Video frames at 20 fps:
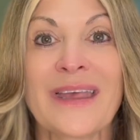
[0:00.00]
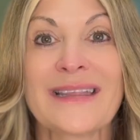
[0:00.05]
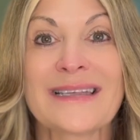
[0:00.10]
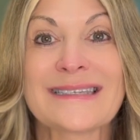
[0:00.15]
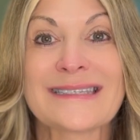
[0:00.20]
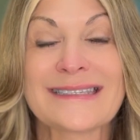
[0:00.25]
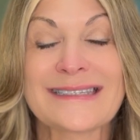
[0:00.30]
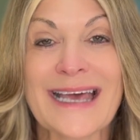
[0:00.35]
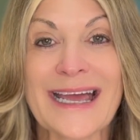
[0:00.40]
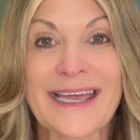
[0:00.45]

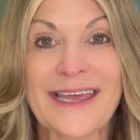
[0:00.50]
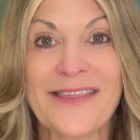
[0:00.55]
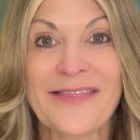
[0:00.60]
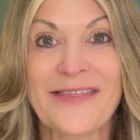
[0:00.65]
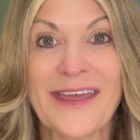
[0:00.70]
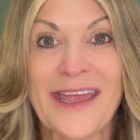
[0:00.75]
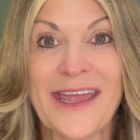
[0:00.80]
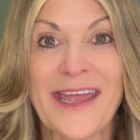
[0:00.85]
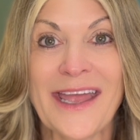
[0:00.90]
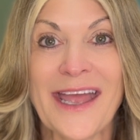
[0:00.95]
Second
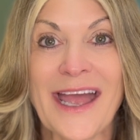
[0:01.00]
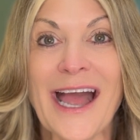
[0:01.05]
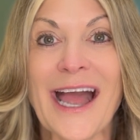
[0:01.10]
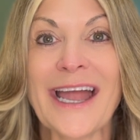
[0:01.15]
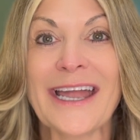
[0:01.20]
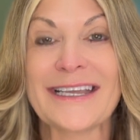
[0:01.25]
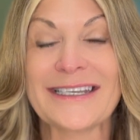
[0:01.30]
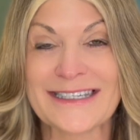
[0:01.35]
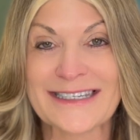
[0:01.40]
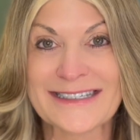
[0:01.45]
thing
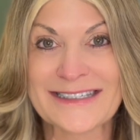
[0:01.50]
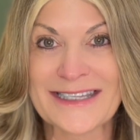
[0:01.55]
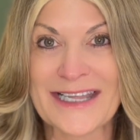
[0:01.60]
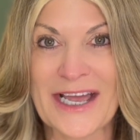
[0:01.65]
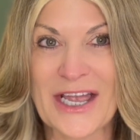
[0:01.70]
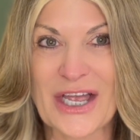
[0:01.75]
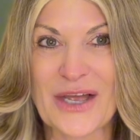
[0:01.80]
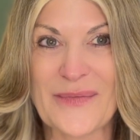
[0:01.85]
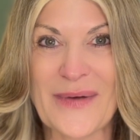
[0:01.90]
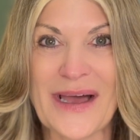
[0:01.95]
I
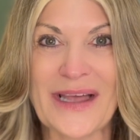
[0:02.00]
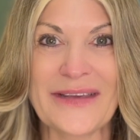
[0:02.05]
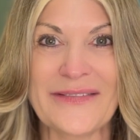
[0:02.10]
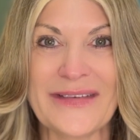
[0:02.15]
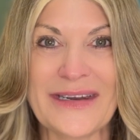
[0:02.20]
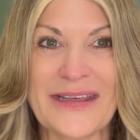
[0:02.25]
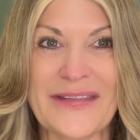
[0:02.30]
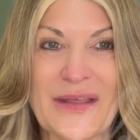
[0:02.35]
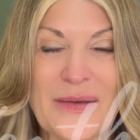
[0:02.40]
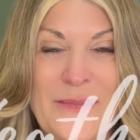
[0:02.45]
dislike about
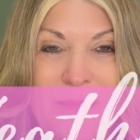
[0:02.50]
living in the